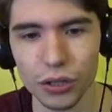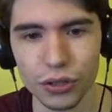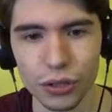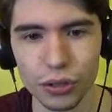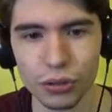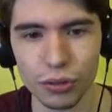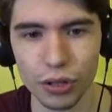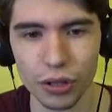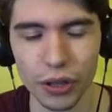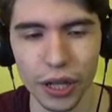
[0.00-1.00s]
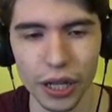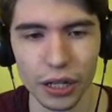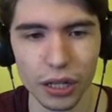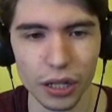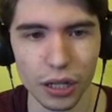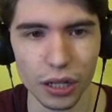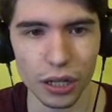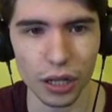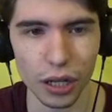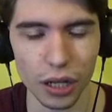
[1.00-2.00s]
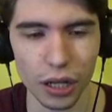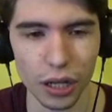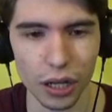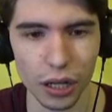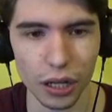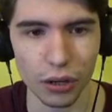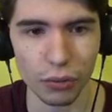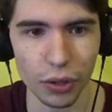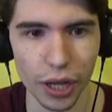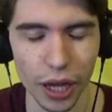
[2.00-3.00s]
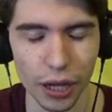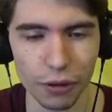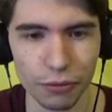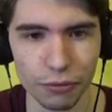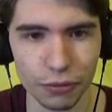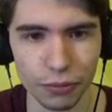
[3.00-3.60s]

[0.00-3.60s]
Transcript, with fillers: So then uh, we have